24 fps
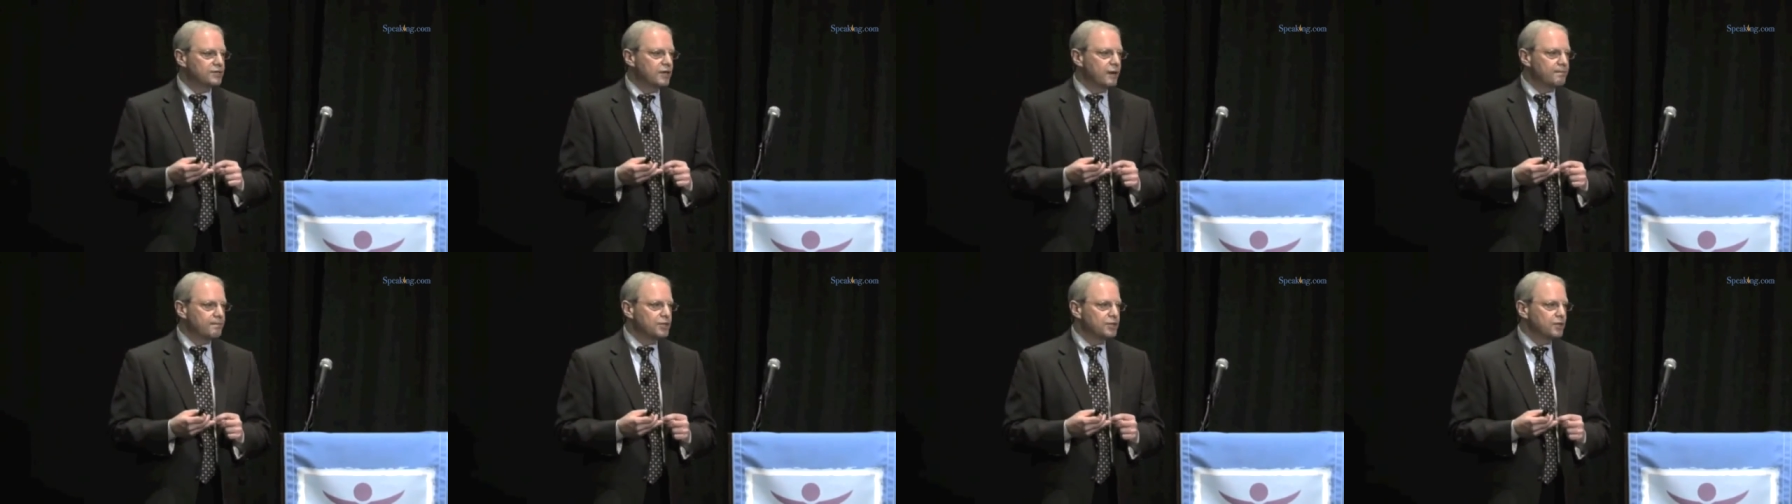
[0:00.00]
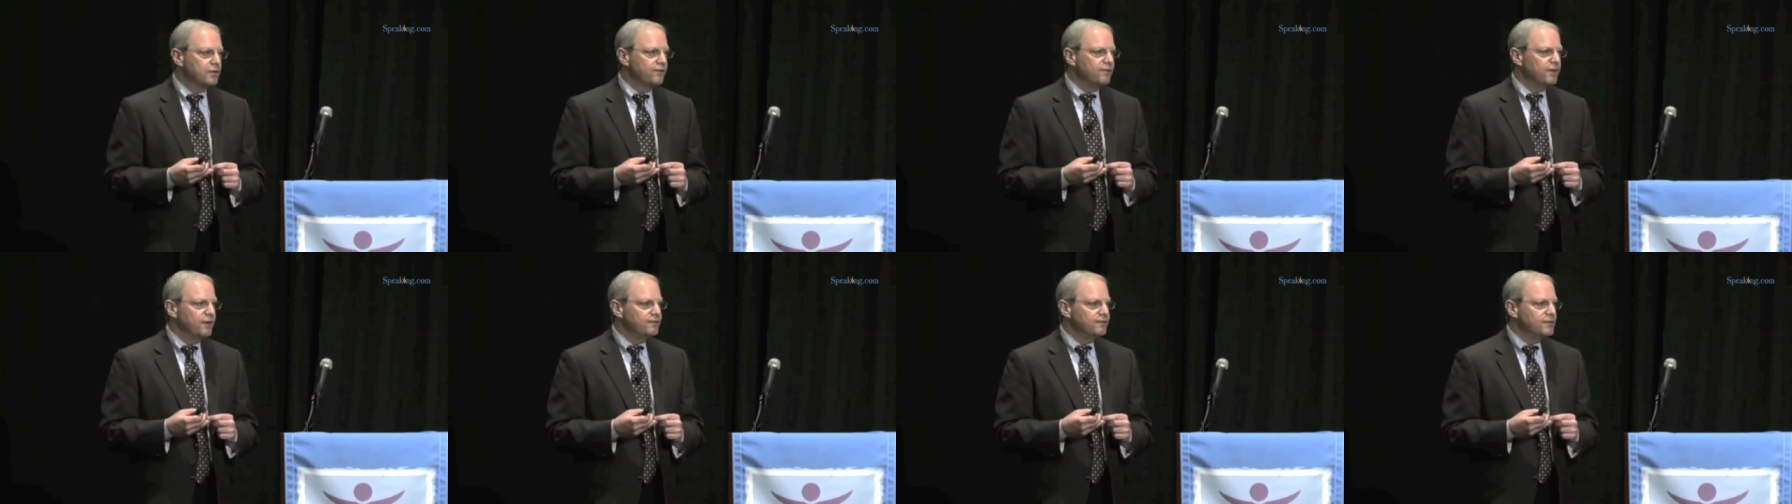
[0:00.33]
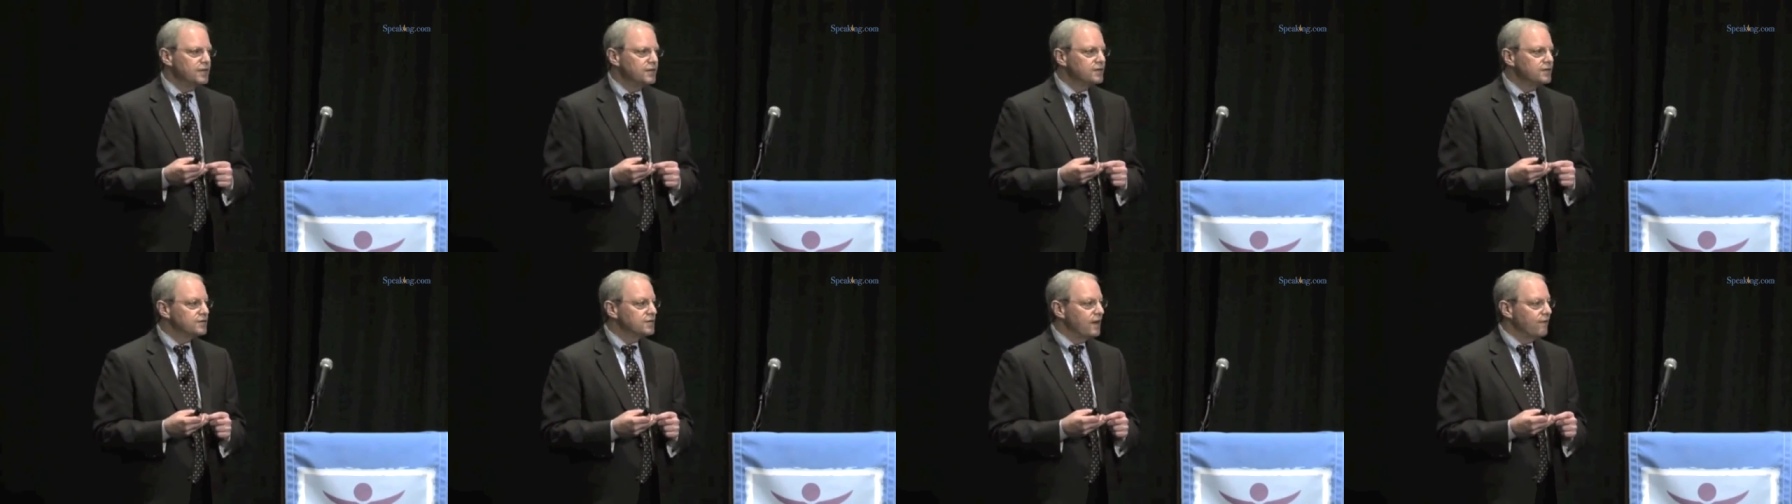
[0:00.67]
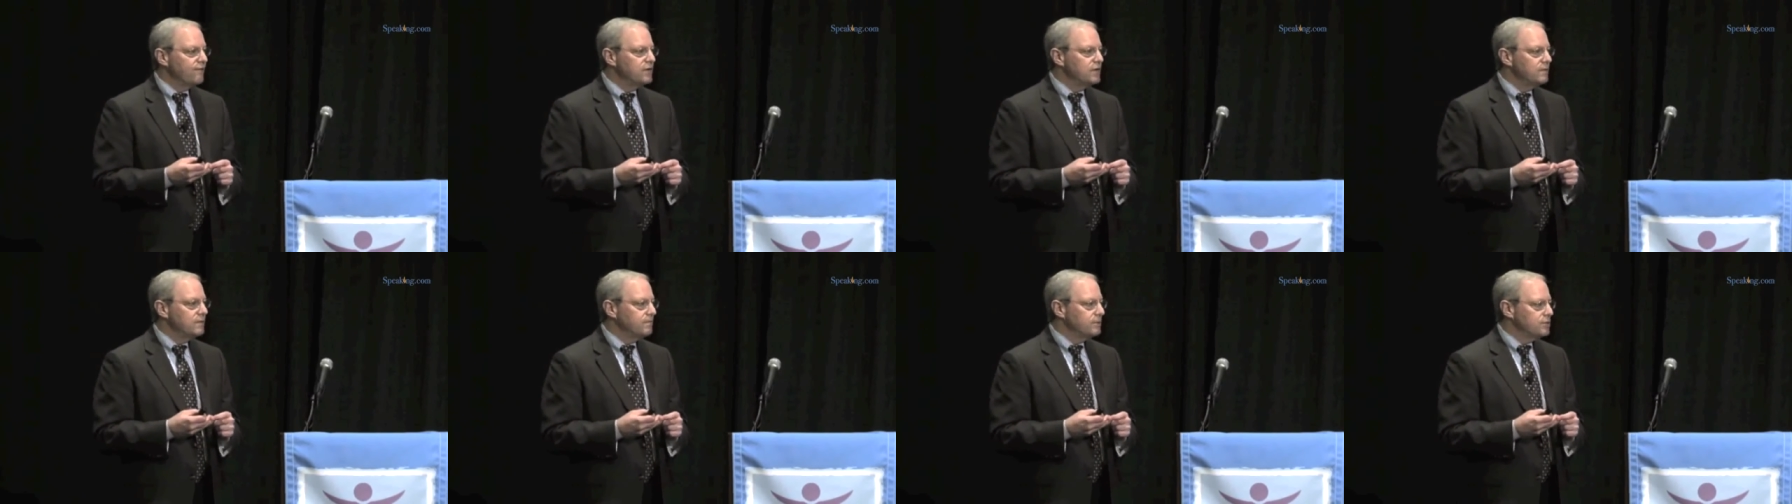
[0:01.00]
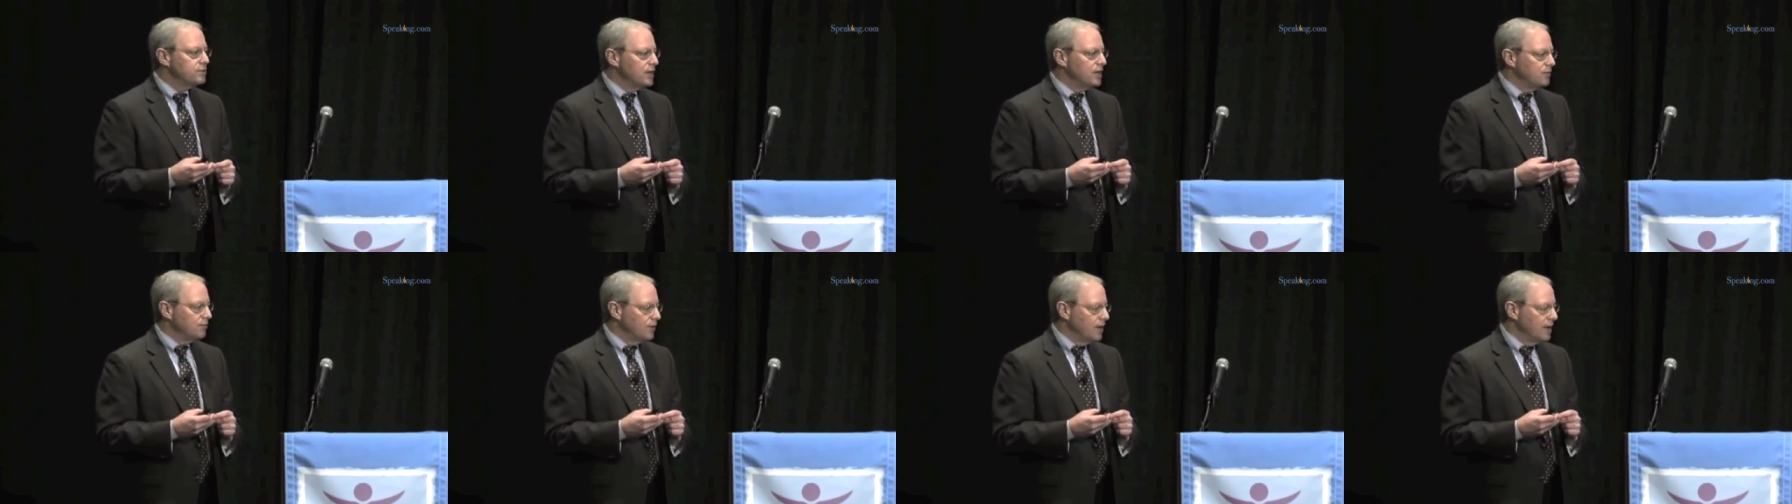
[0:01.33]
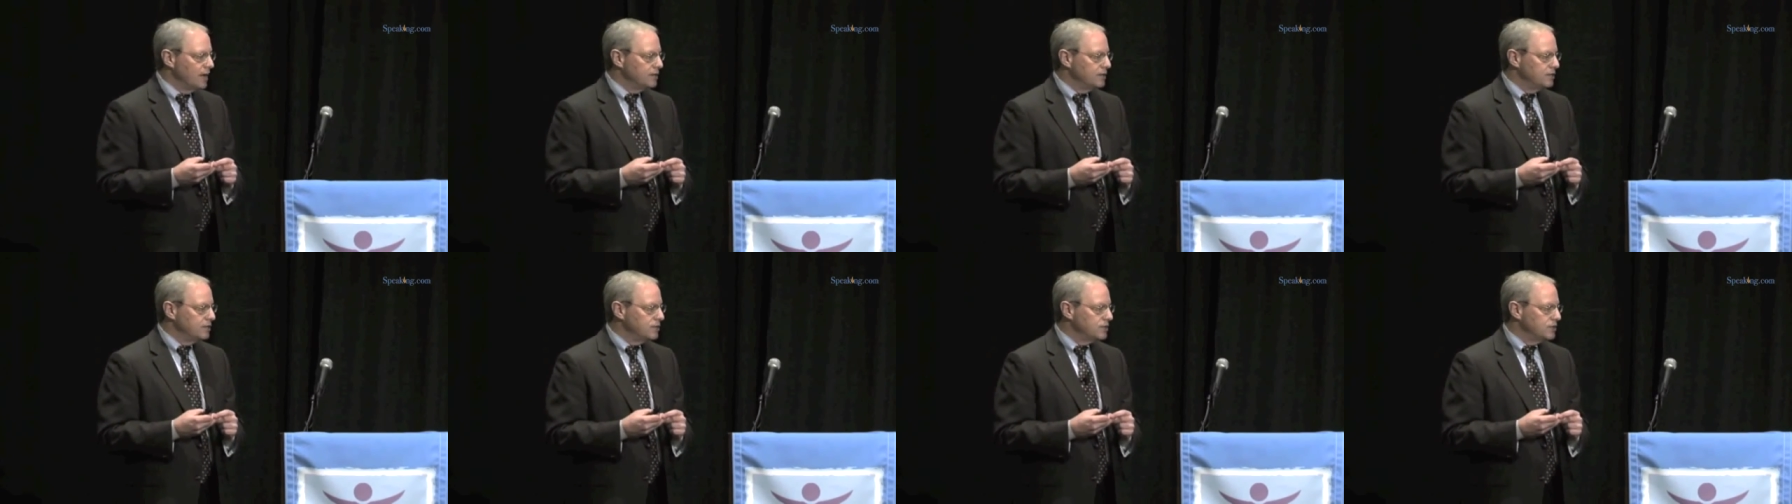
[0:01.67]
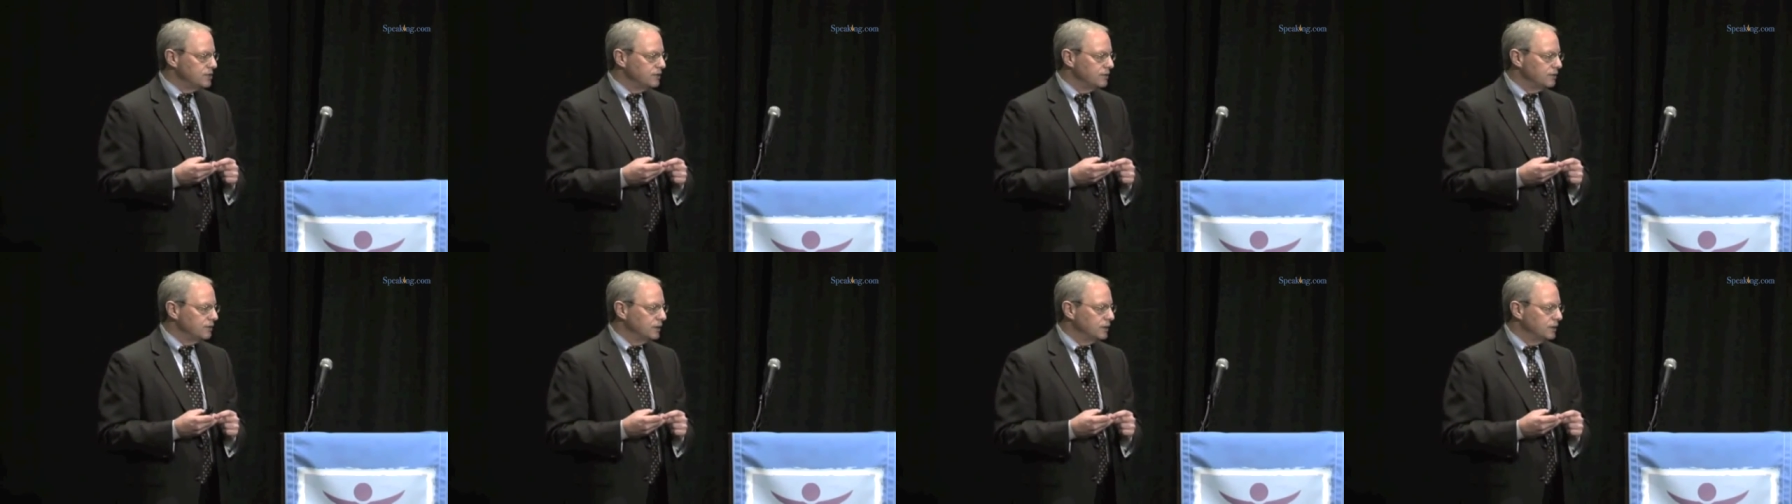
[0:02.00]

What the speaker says: up to the 50 to 70% range.